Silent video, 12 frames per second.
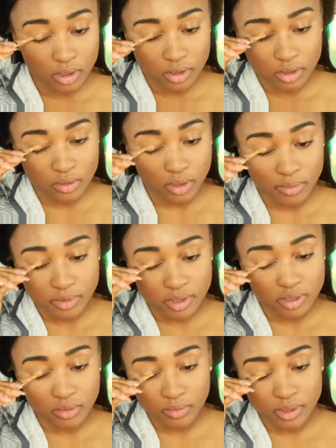So I'm
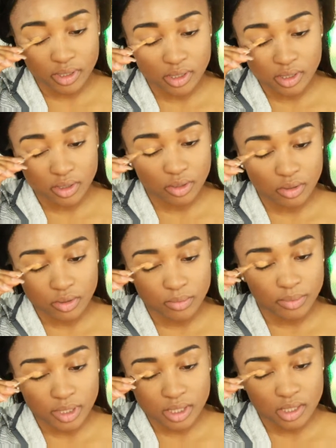just going to
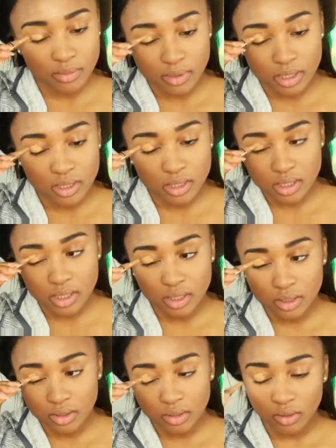put some
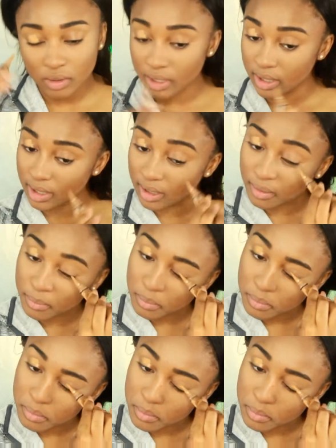concealer on them